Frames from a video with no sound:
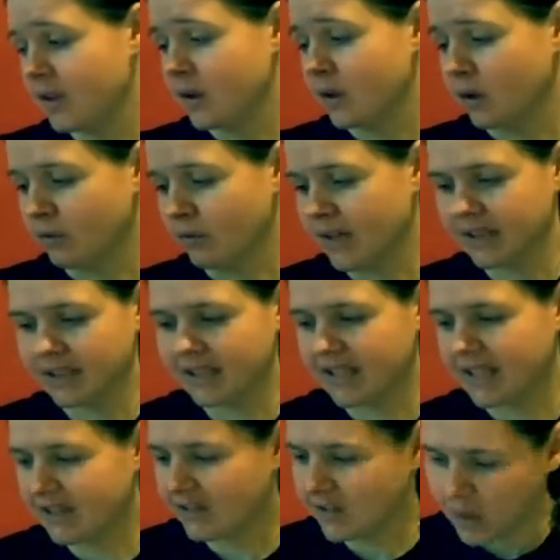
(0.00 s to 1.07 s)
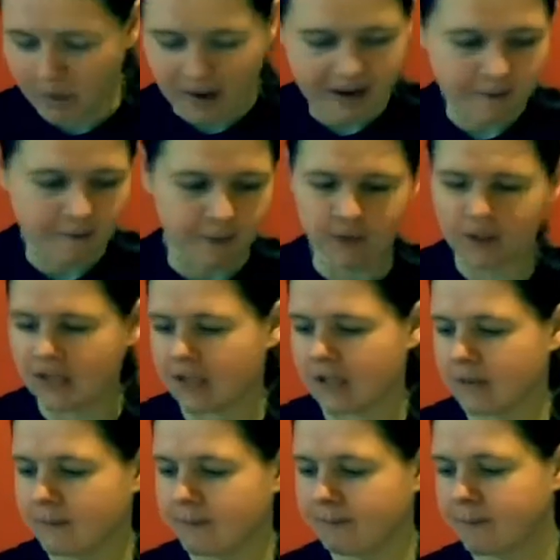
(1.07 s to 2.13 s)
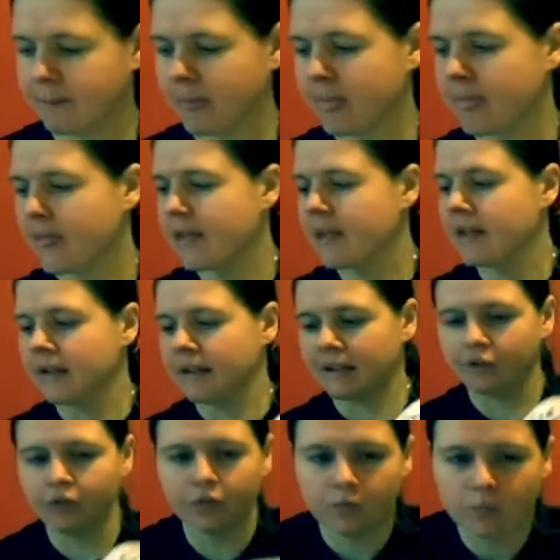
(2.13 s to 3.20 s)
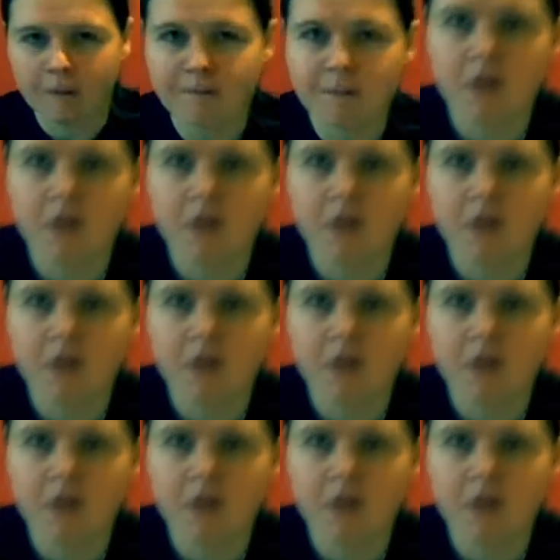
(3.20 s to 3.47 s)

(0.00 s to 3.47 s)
really it's quite funny. Like, just one more